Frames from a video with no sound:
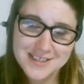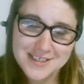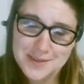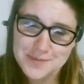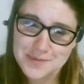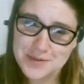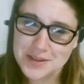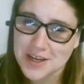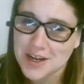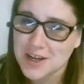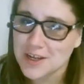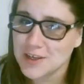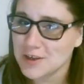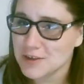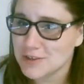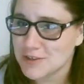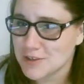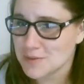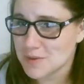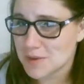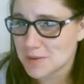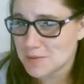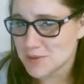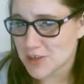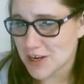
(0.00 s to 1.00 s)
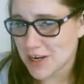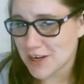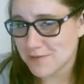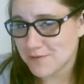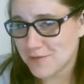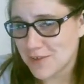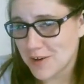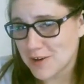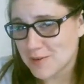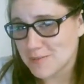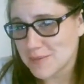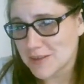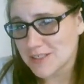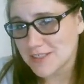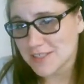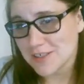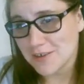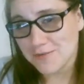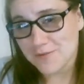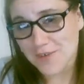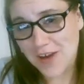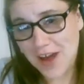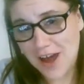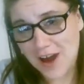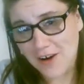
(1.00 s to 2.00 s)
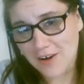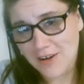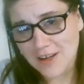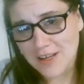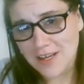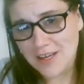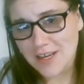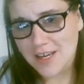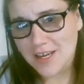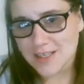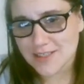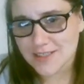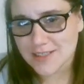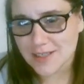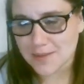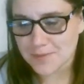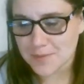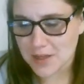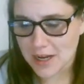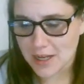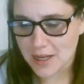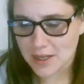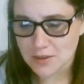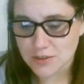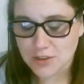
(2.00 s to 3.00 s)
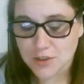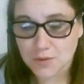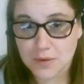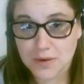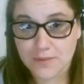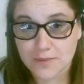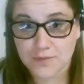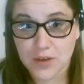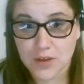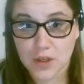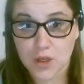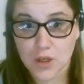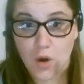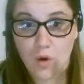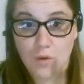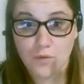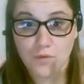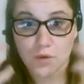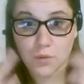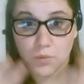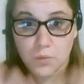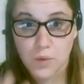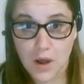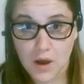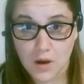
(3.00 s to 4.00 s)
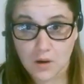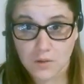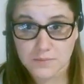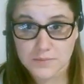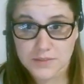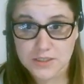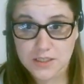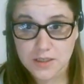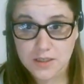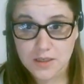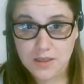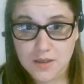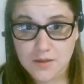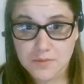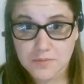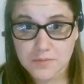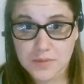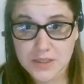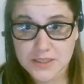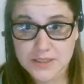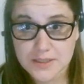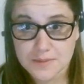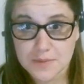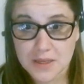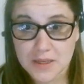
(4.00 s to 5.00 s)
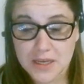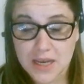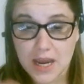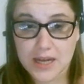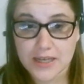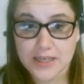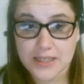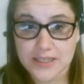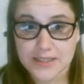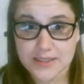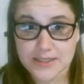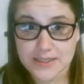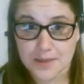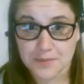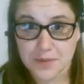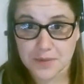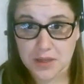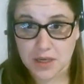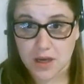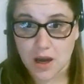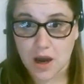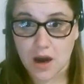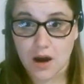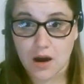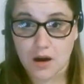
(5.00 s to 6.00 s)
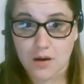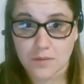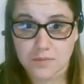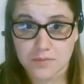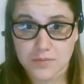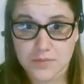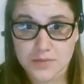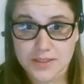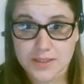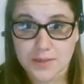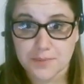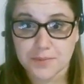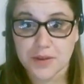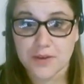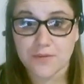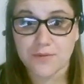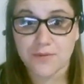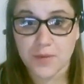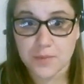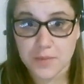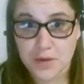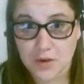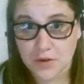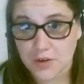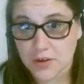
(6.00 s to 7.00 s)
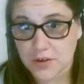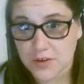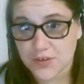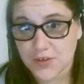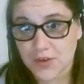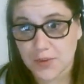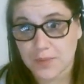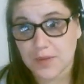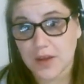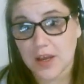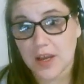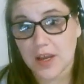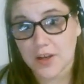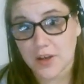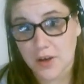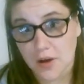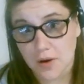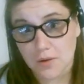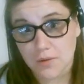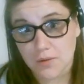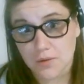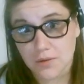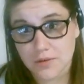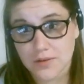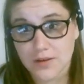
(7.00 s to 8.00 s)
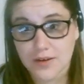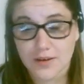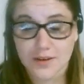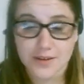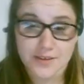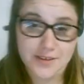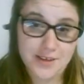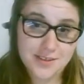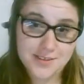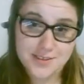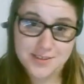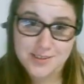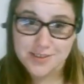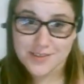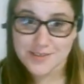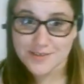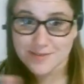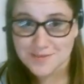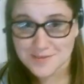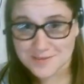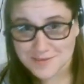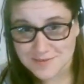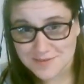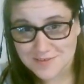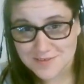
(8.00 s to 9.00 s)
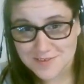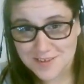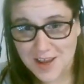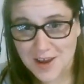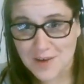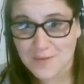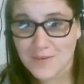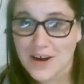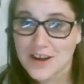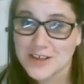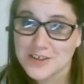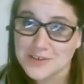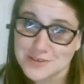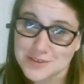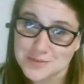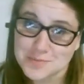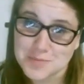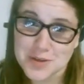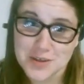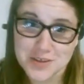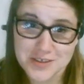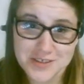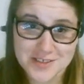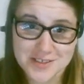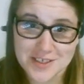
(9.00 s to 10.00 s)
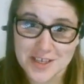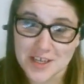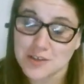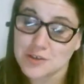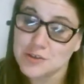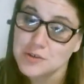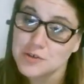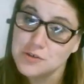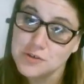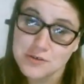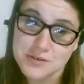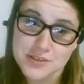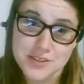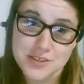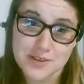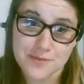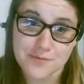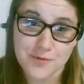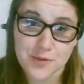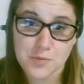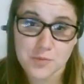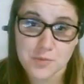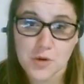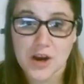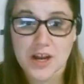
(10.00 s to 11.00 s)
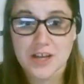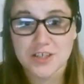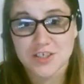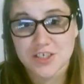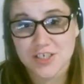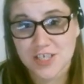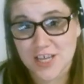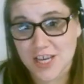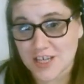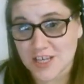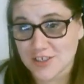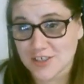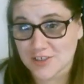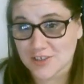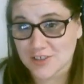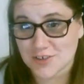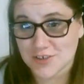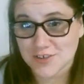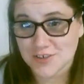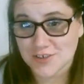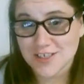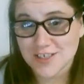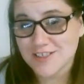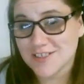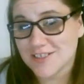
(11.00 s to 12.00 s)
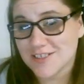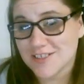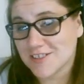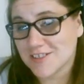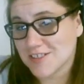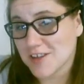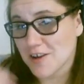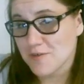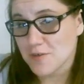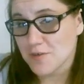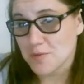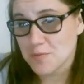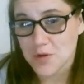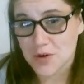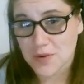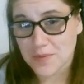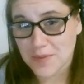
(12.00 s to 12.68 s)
something I go to when I'm trying to figure myself out. It's something I go to when I'm feeling overwhelmed because I'm like, I need something calm, something familiar, something I know. And that's how I use books. And you use them for more educational to discover more